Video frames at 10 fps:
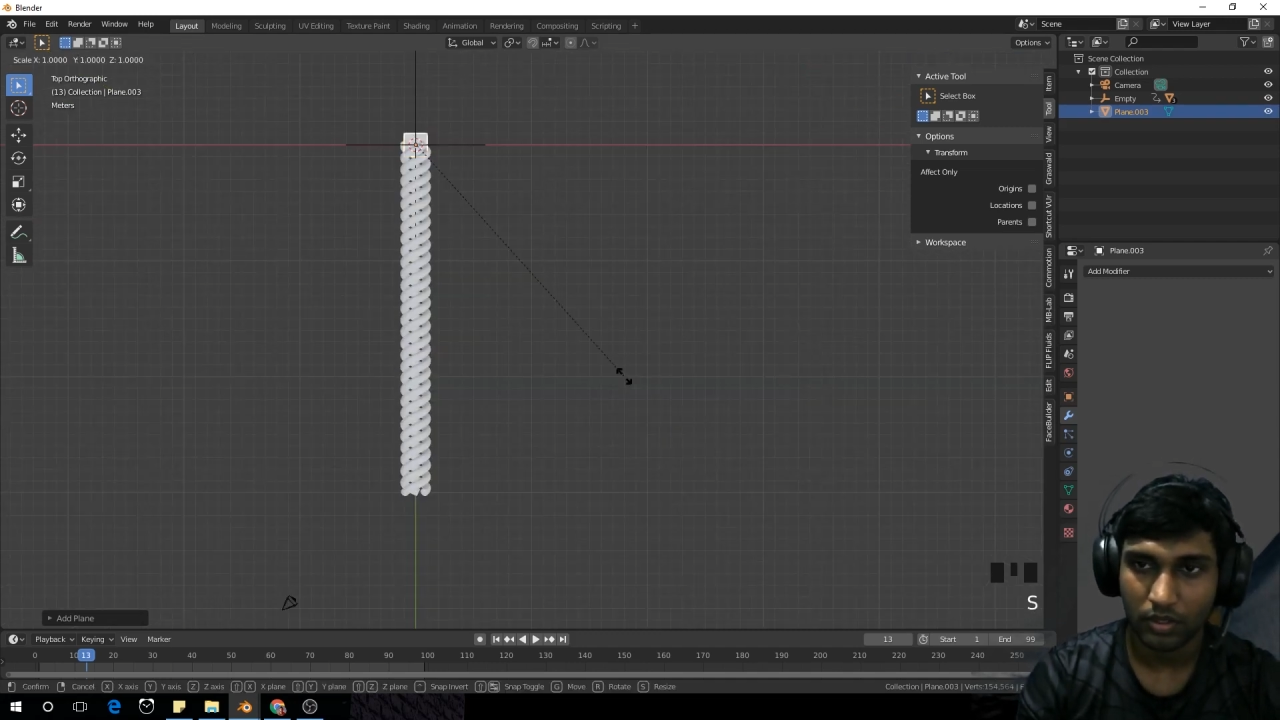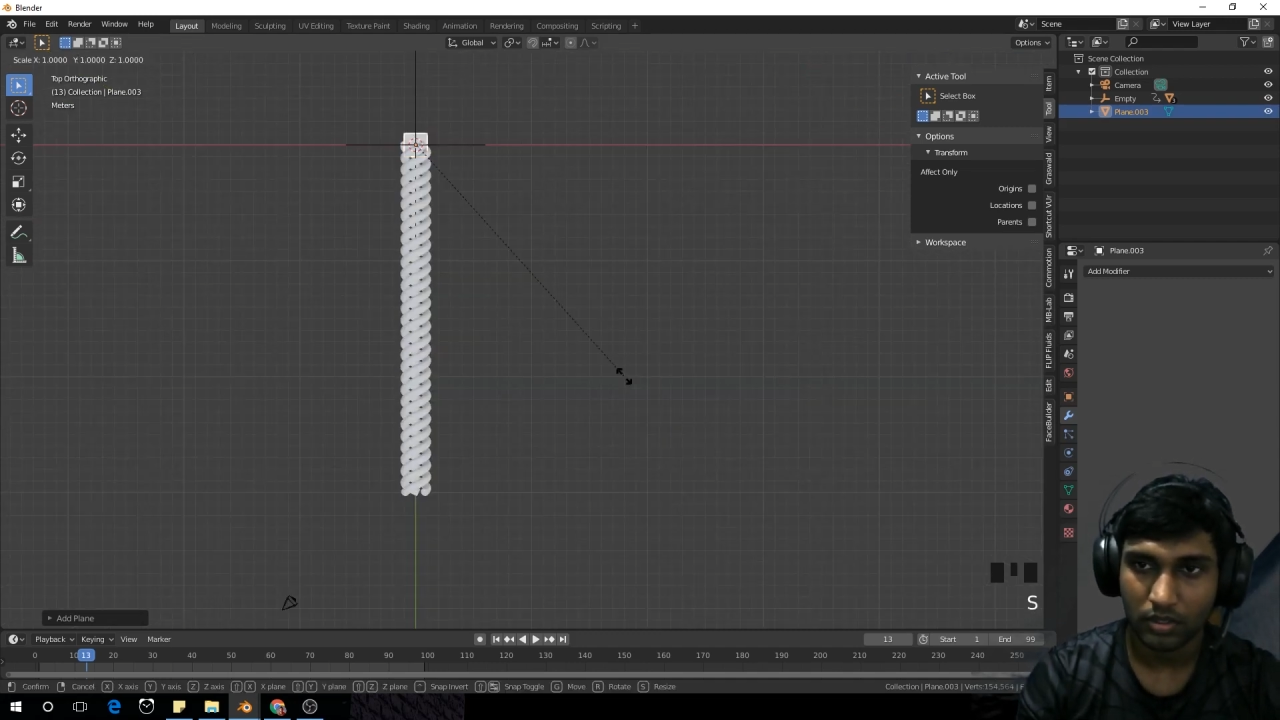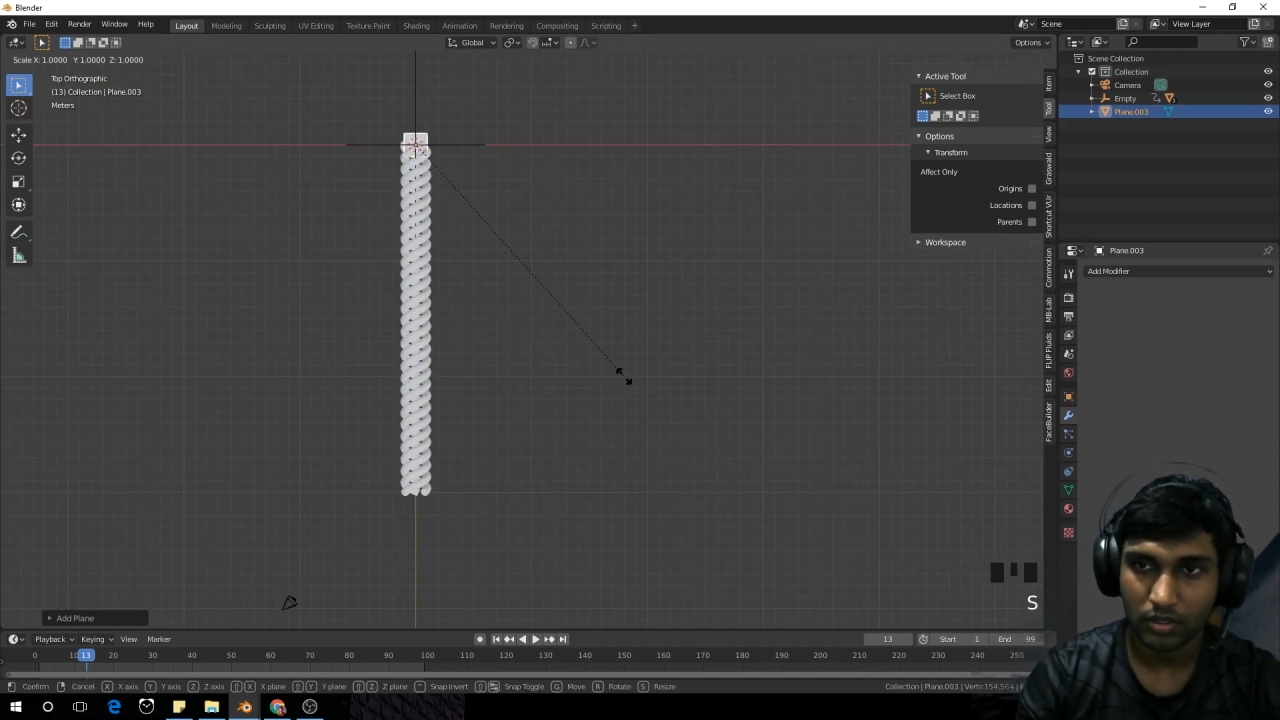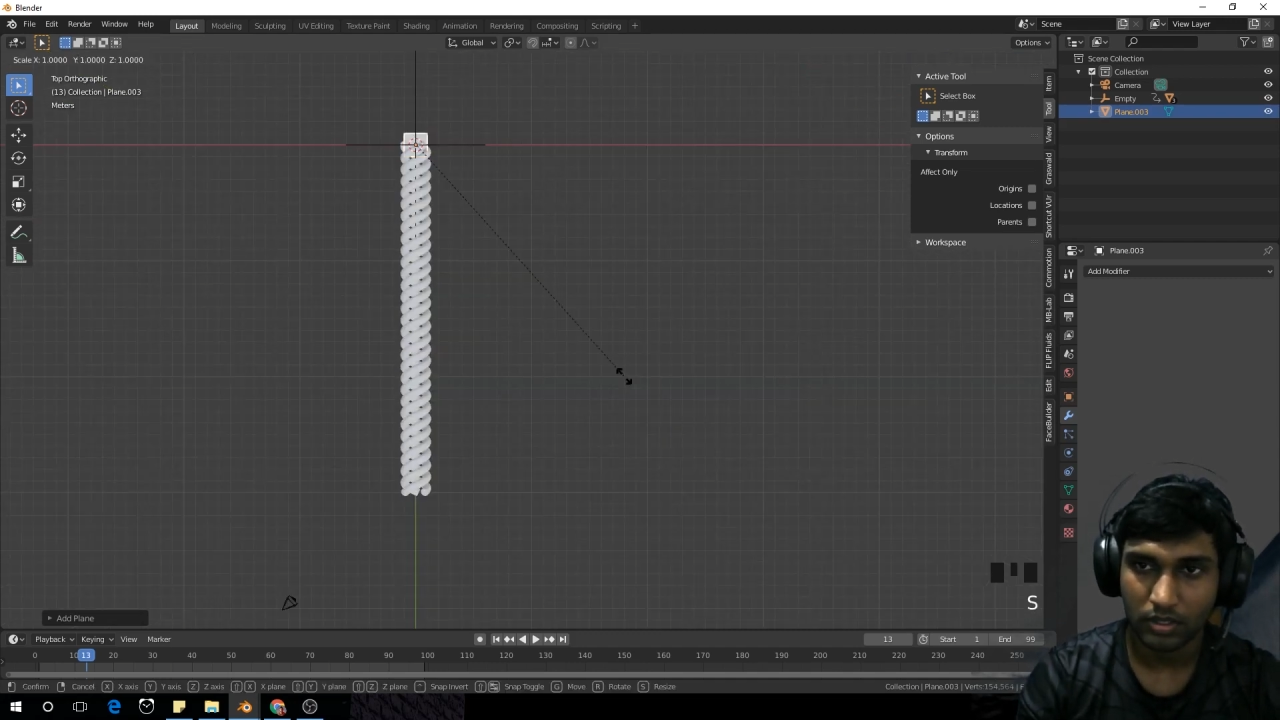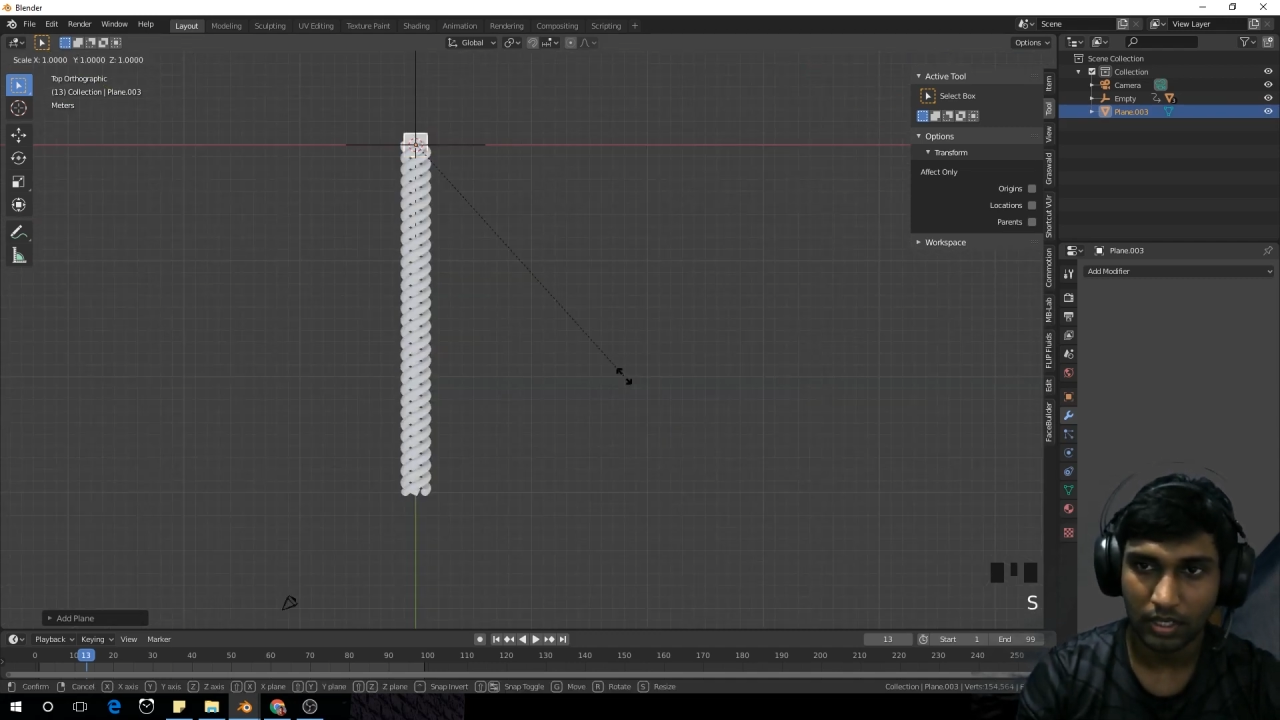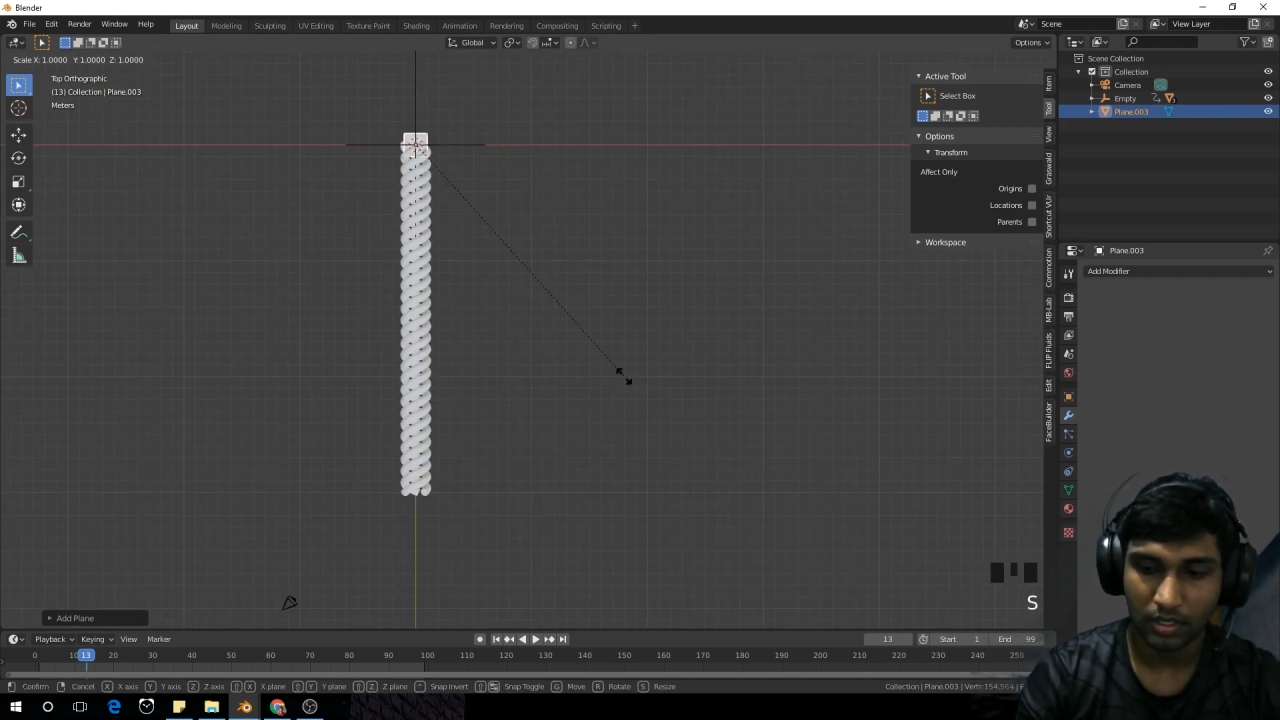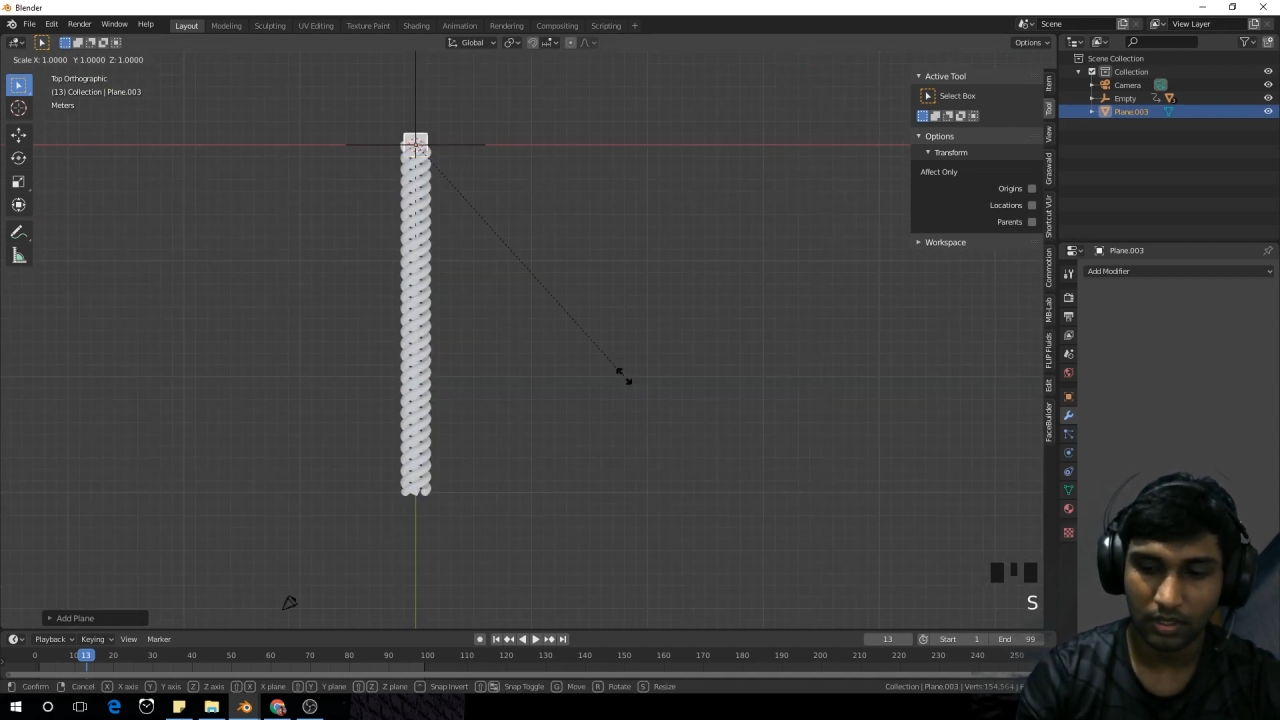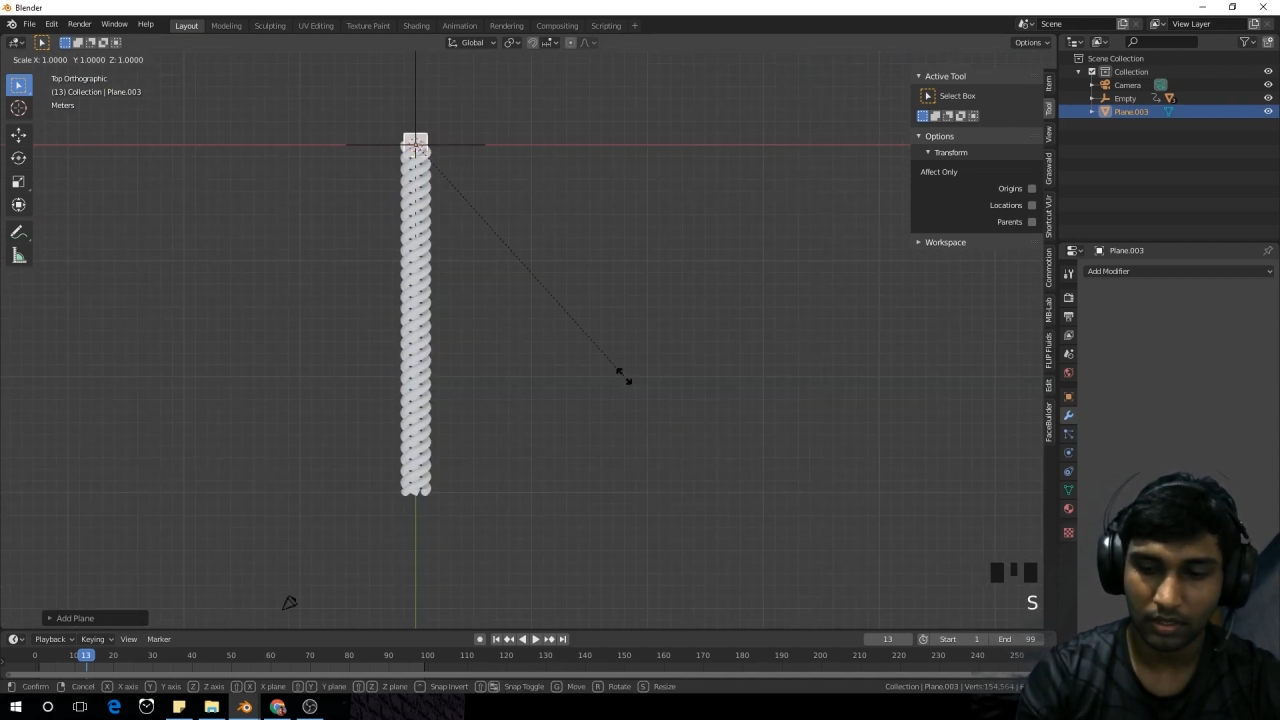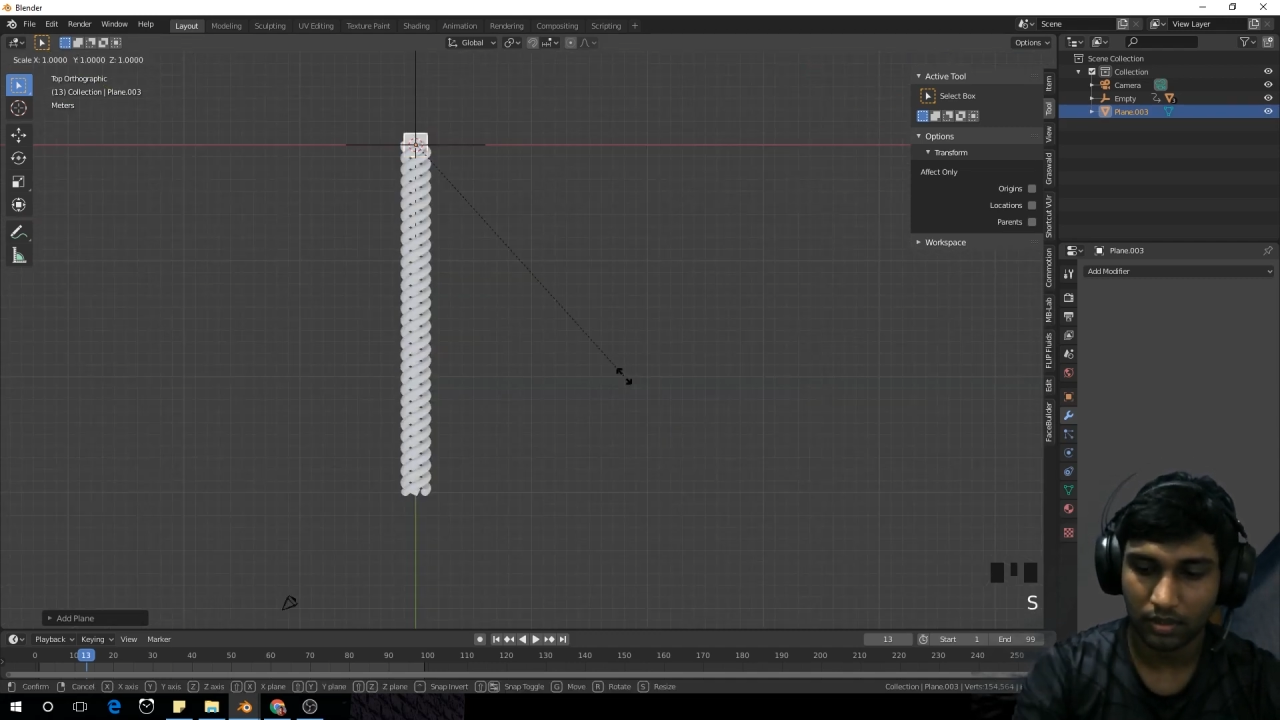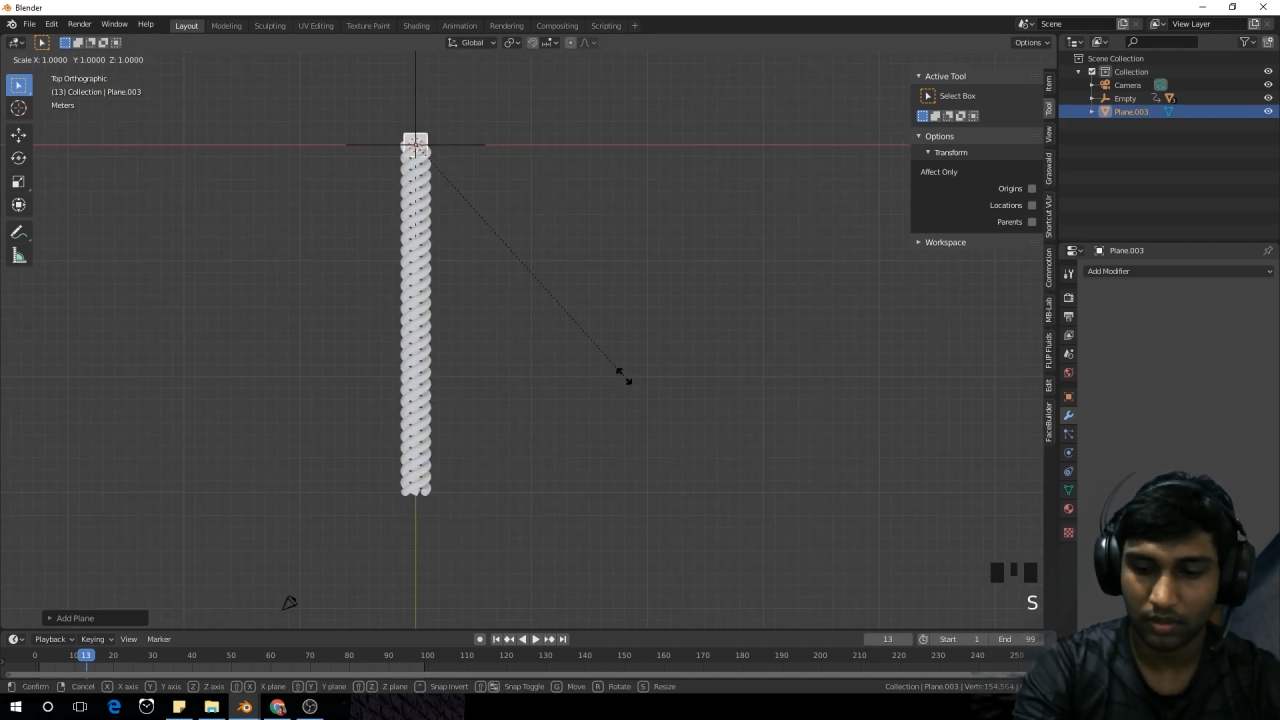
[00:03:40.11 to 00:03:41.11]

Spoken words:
scale